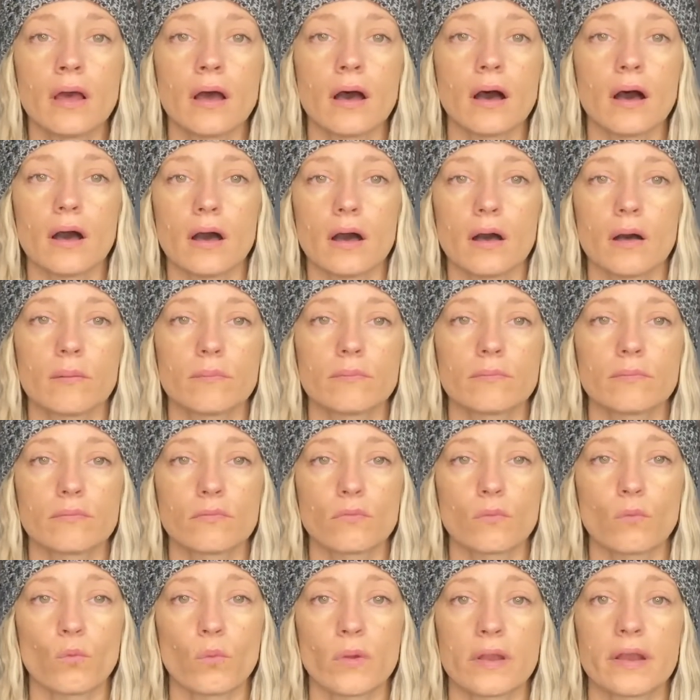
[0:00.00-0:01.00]

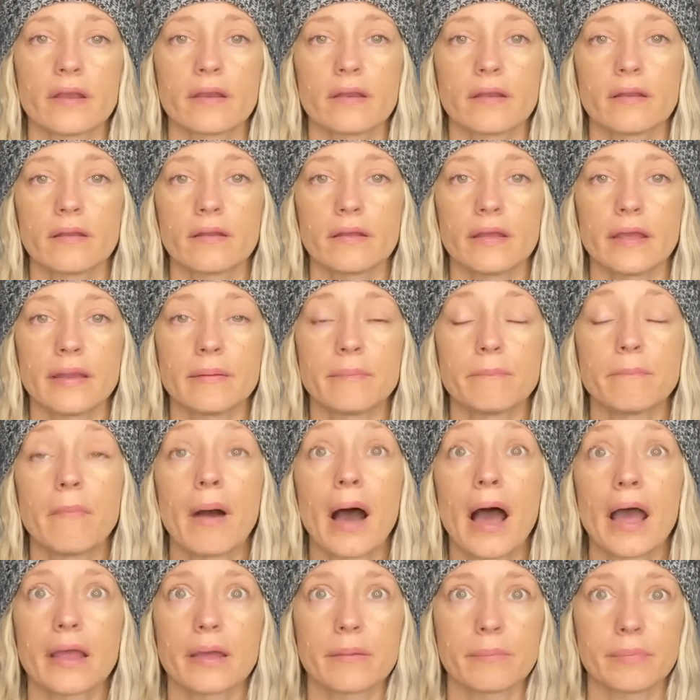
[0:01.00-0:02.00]
in
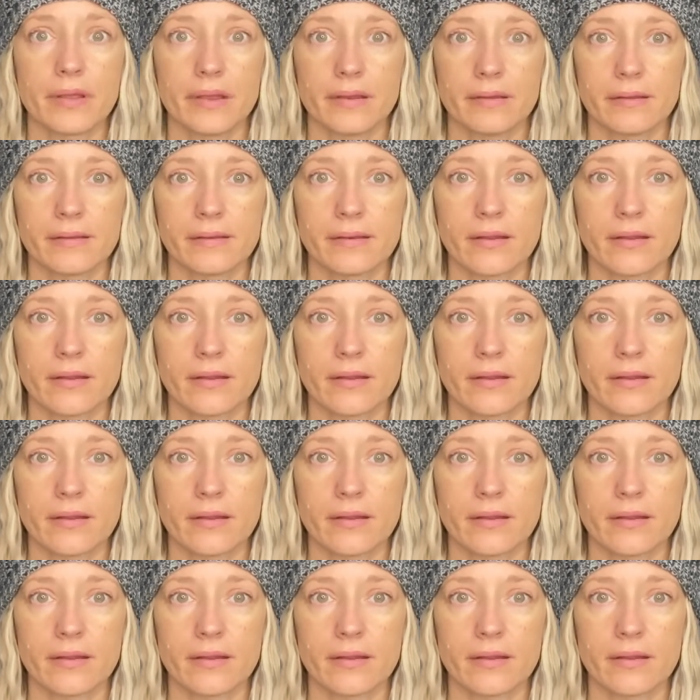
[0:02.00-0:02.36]
my opinion.